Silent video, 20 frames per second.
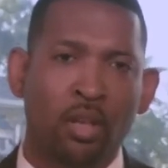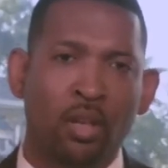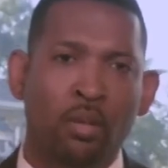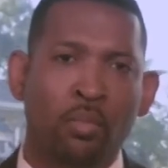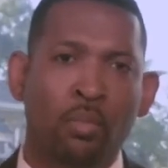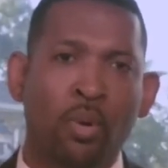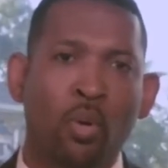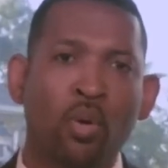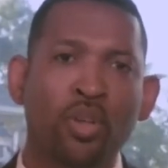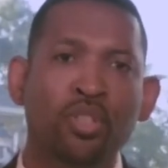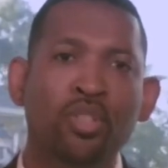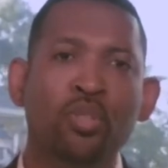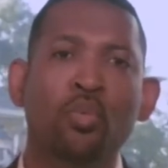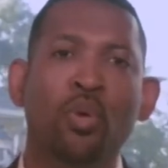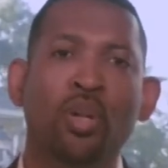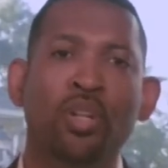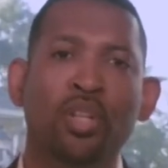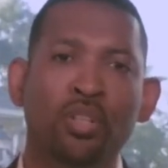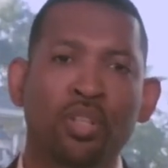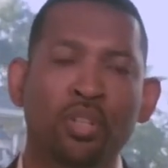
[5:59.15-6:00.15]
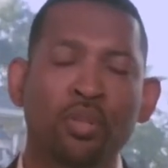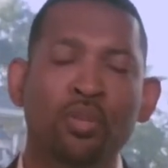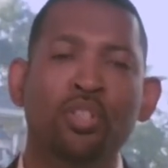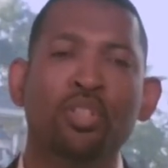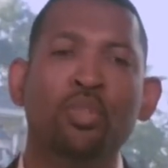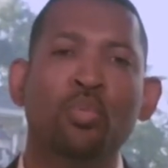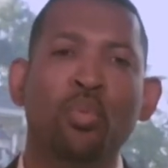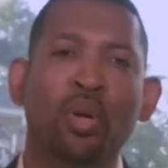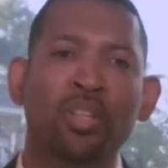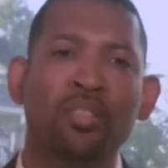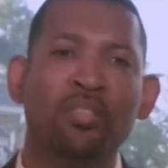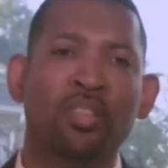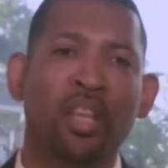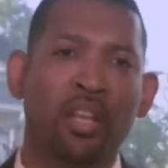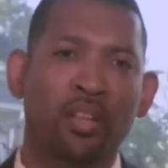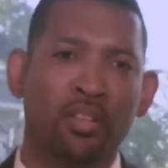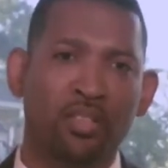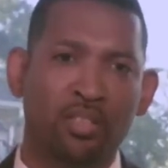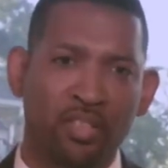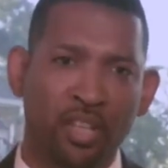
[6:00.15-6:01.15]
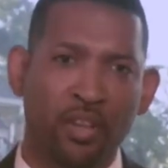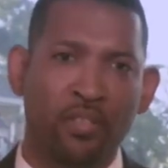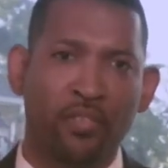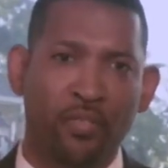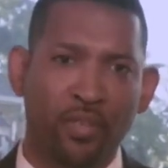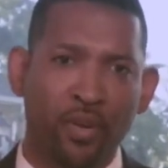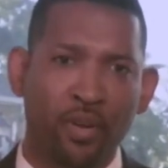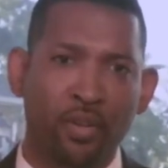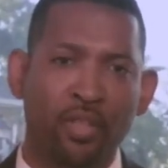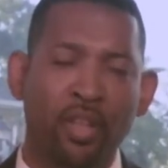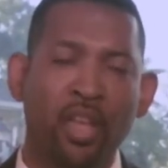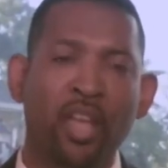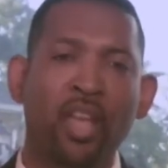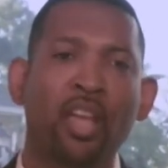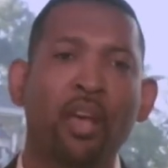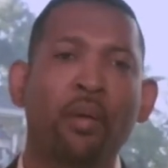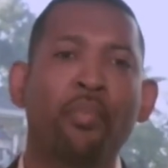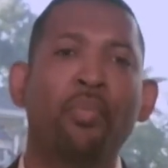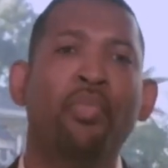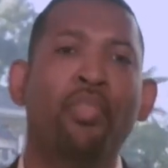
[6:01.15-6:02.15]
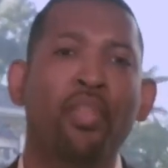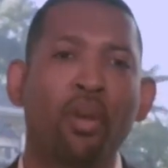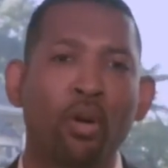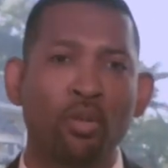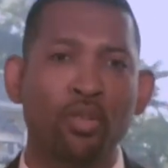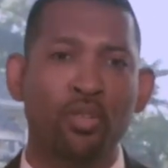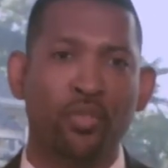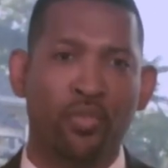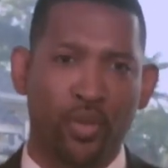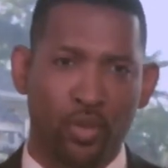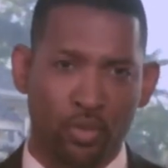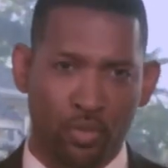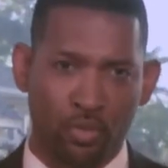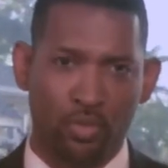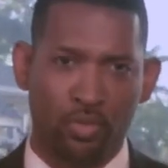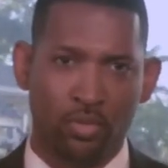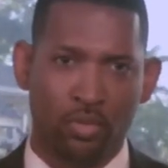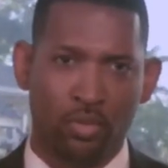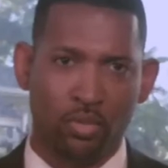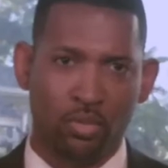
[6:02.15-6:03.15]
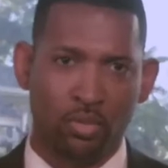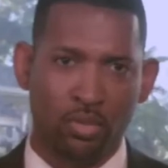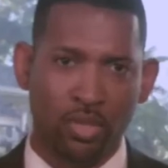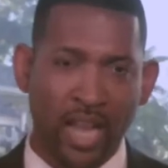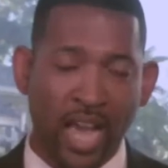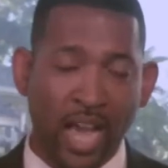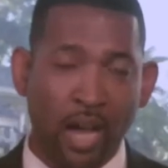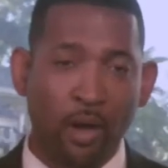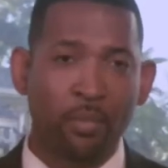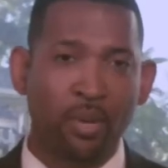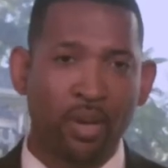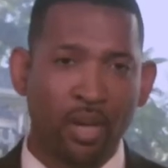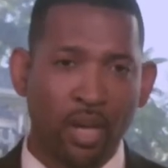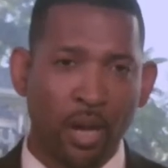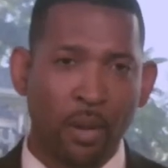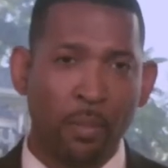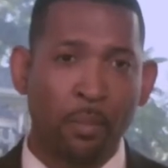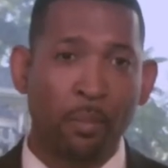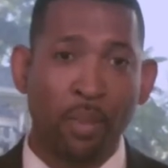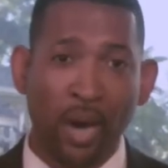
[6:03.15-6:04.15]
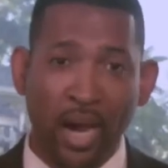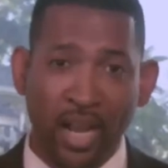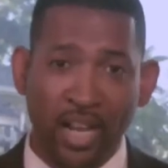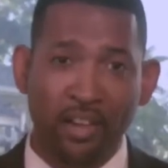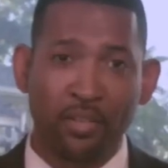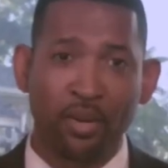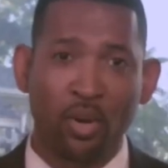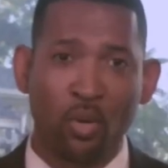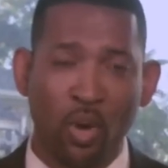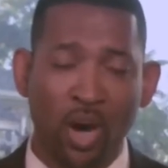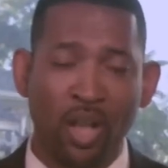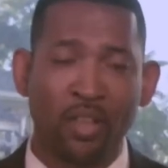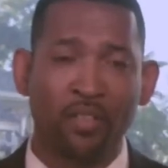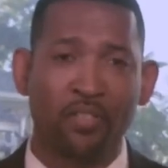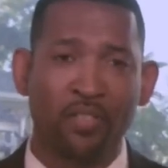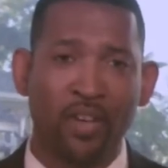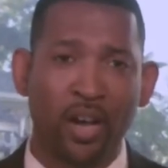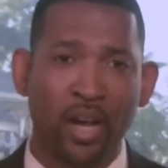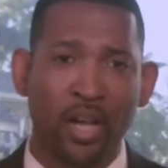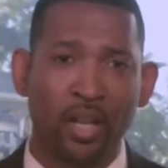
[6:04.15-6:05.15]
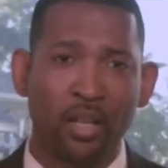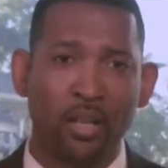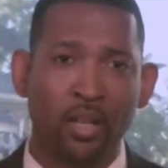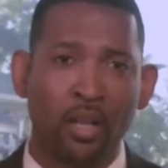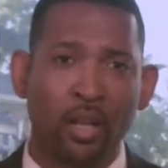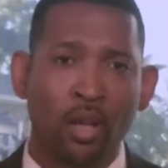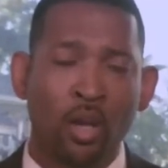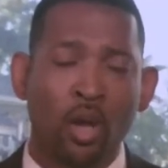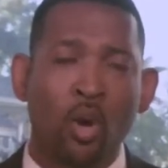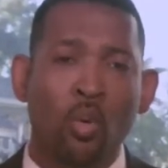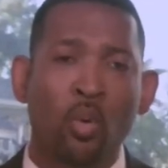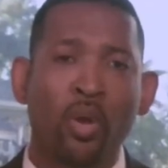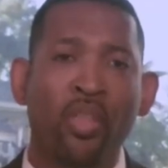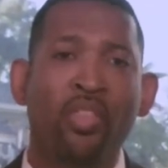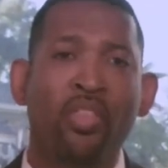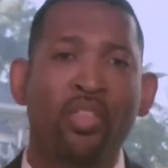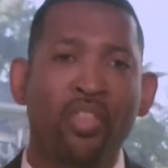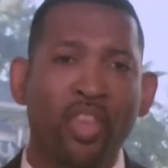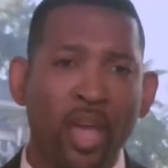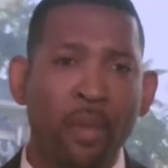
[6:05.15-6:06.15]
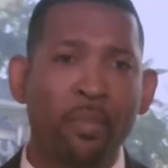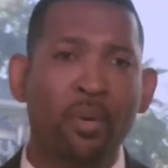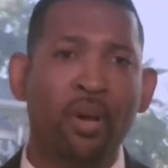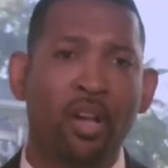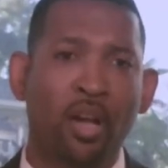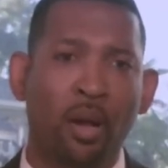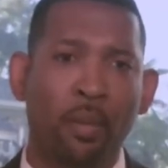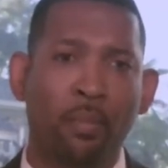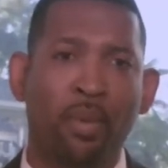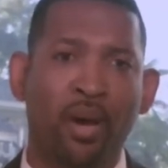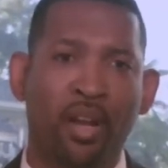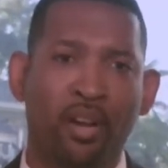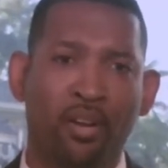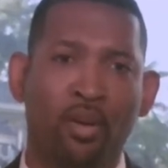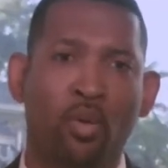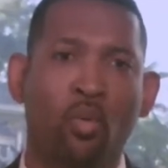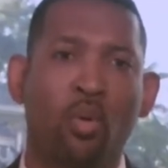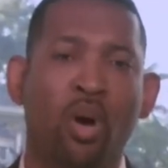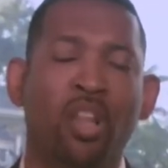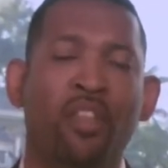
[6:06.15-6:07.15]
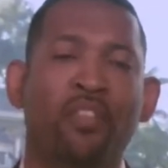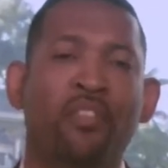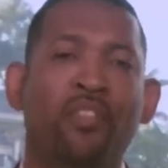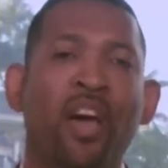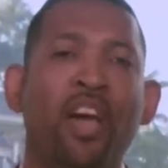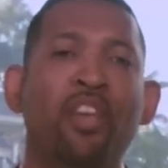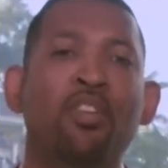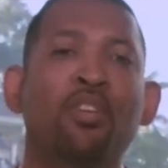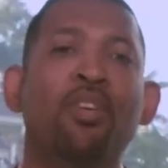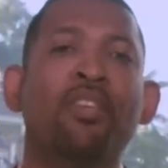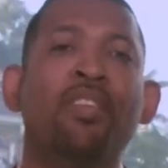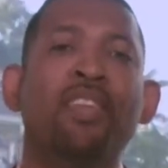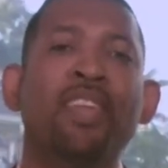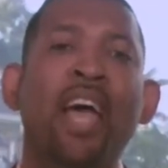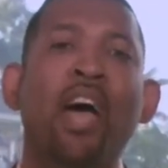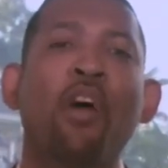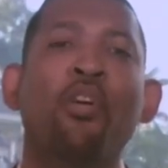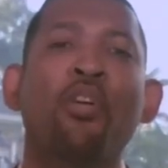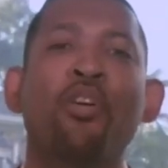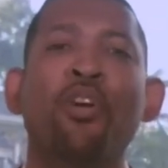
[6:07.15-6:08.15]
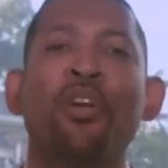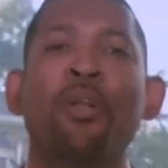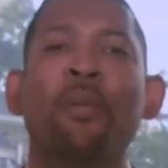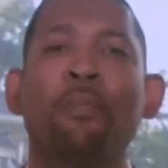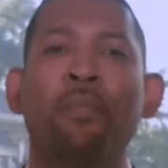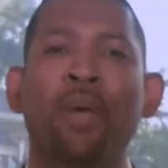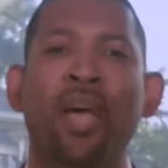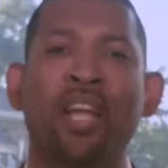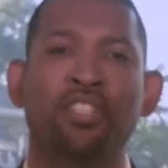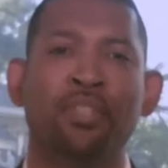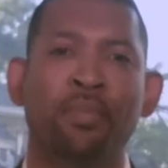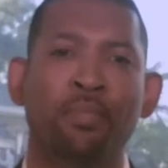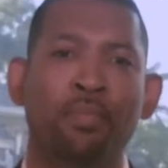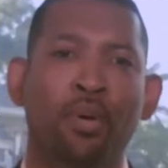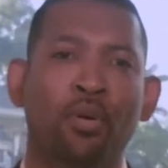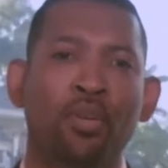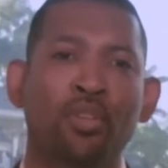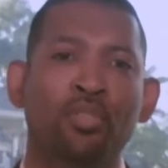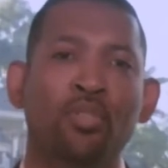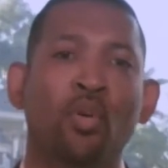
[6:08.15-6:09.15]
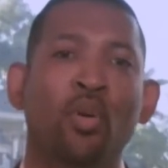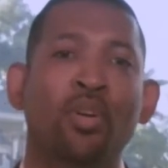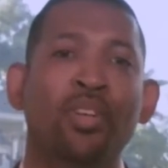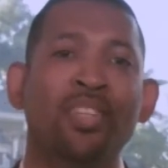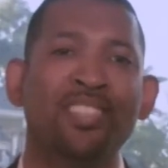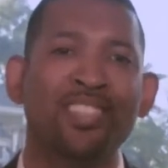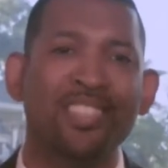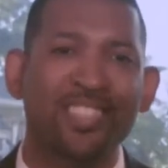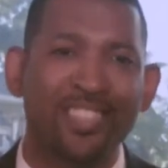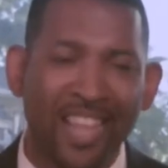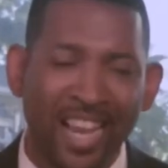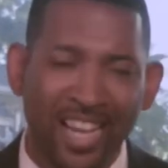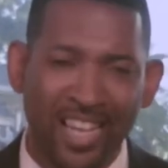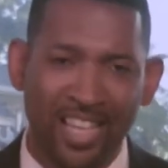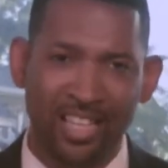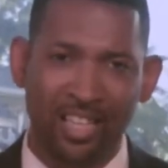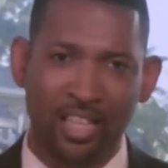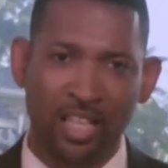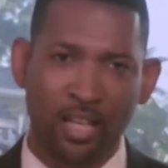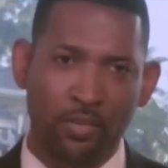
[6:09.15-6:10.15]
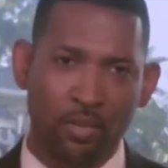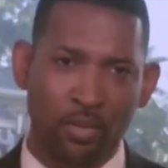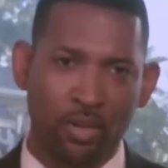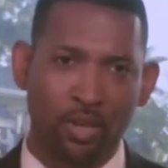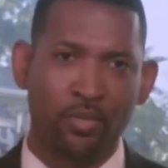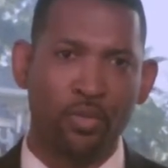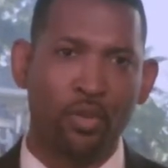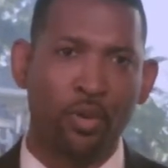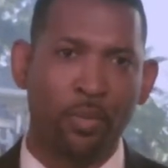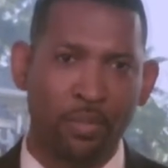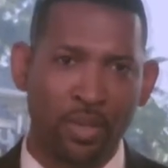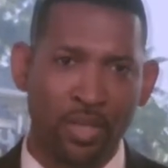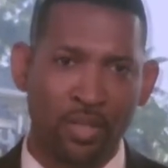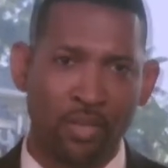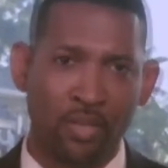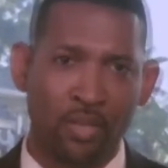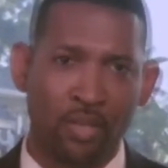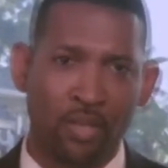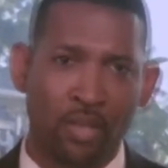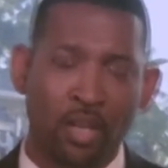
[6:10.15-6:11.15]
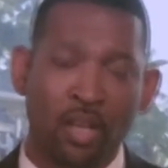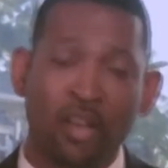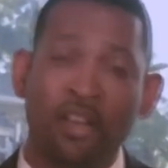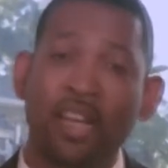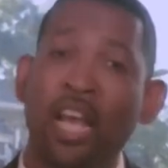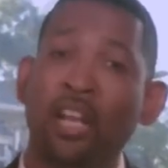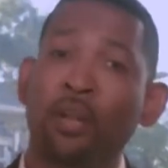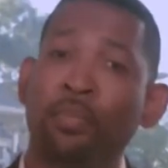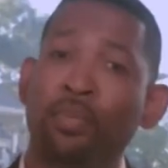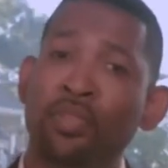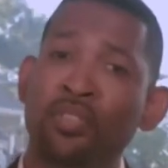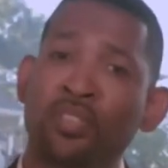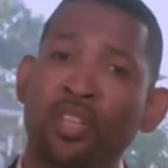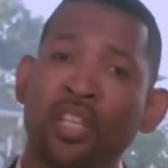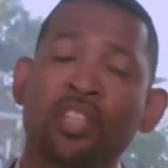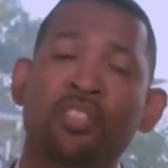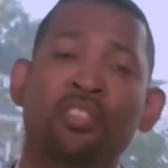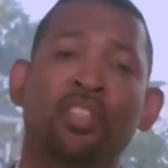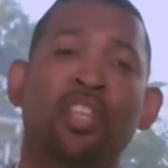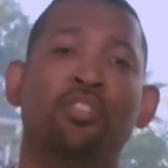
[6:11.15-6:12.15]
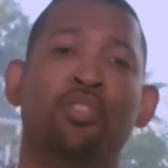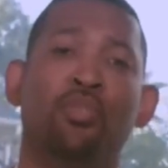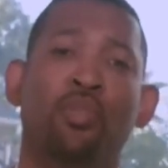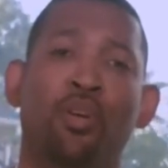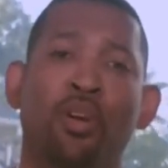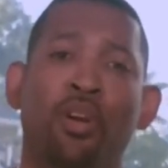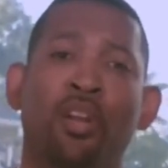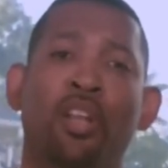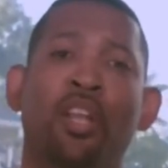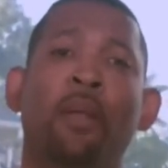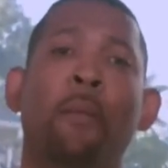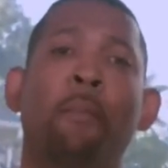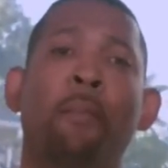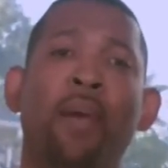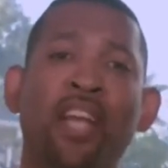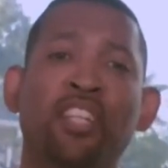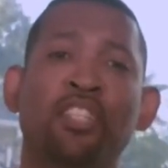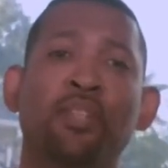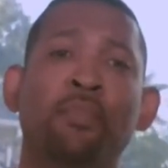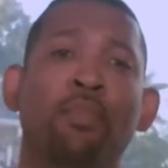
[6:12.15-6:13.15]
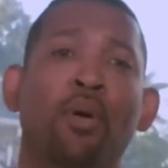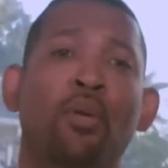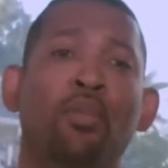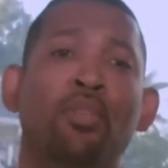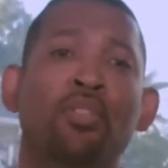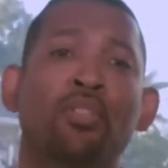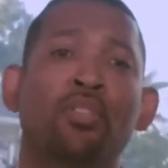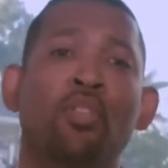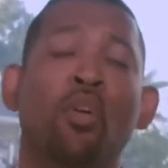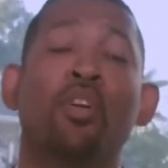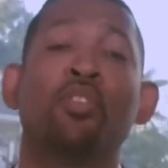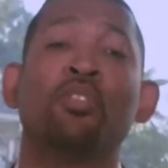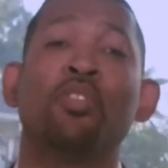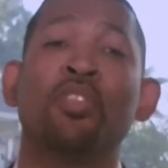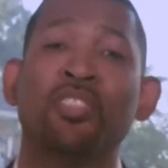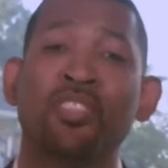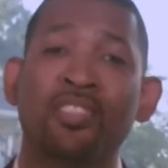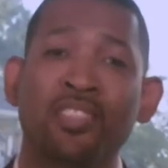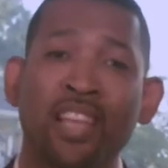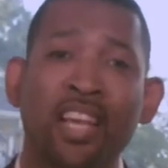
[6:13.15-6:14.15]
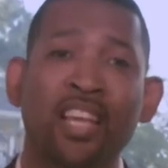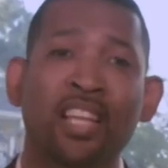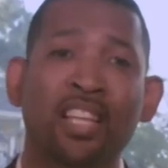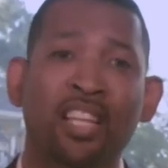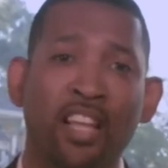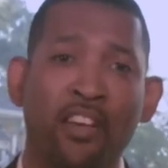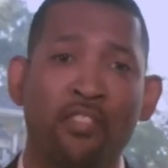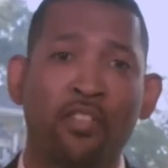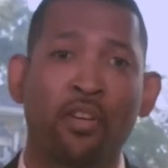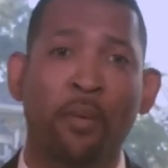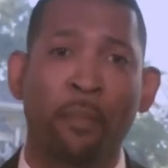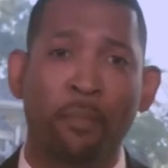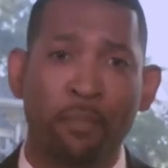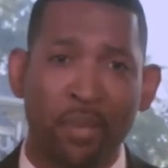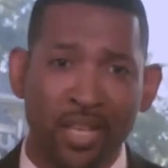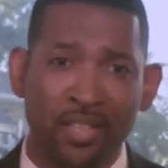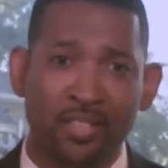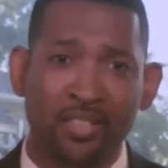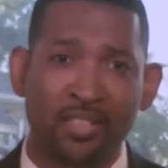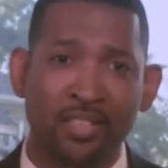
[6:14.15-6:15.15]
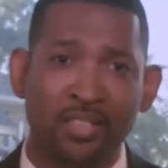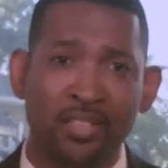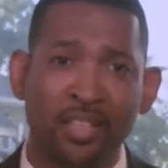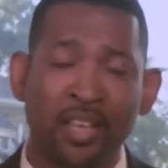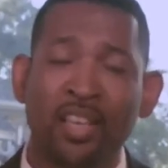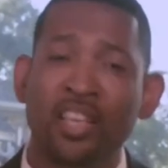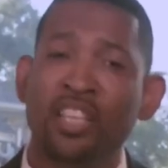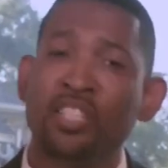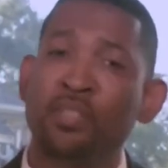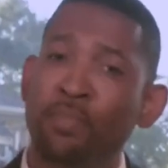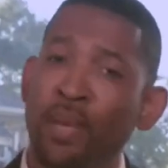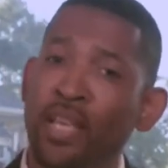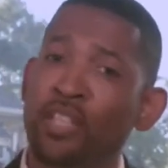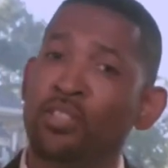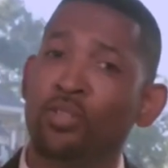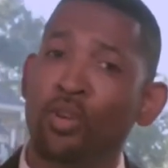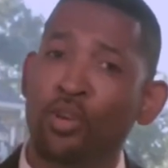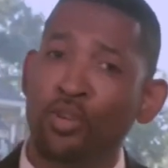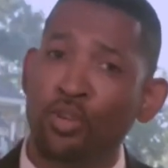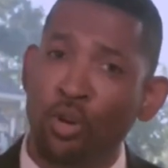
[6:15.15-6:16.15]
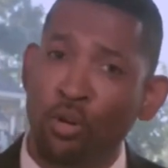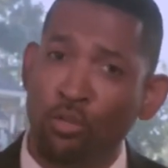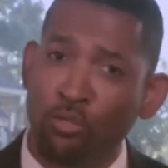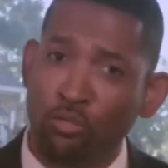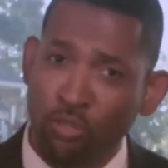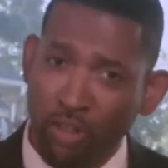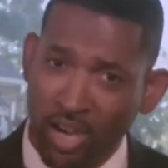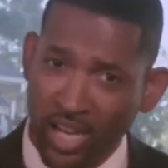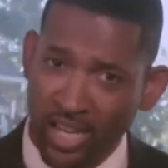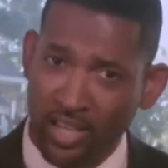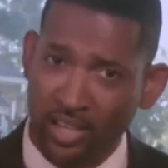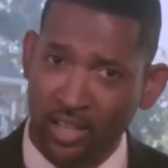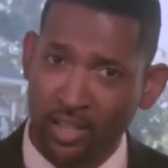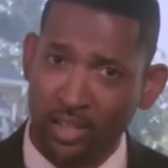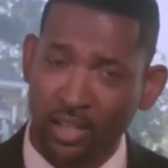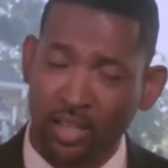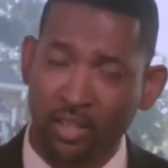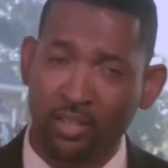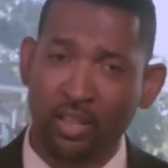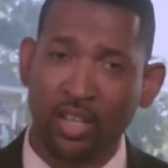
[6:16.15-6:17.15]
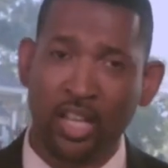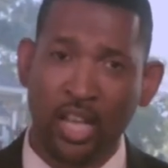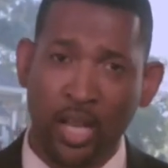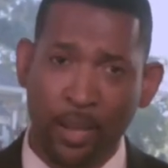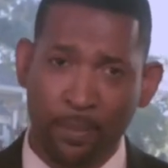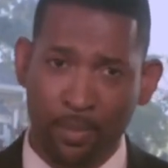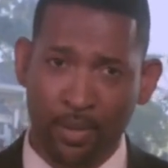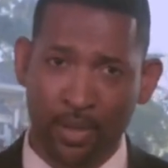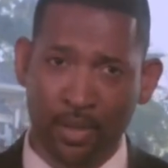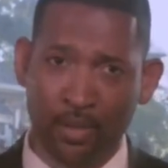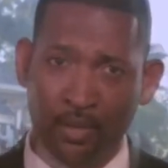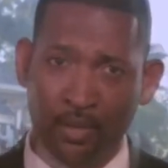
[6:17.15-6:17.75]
But what you want to do is you want to take it a step further and help those folks now become binary qualified. When they become binary qualified, you're now earning matching bonus on a second level of your business. Now, the percentage that you earn in the matching bonus on your second level of business is based on your rank in the company.